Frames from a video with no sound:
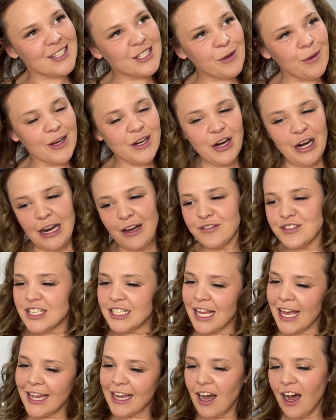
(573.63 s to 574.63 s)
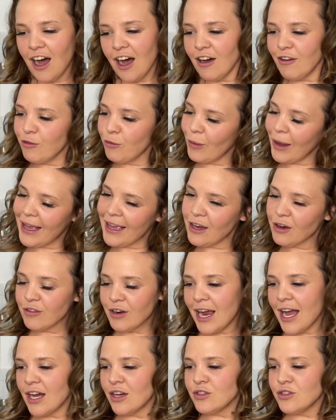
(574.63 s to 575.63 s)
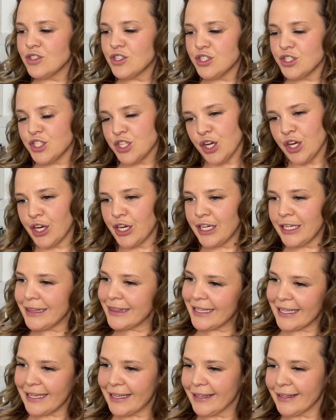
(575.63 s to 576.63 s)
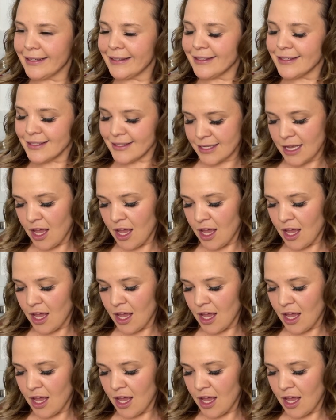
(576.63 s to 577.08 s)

so I don't have to like halfway around turn things.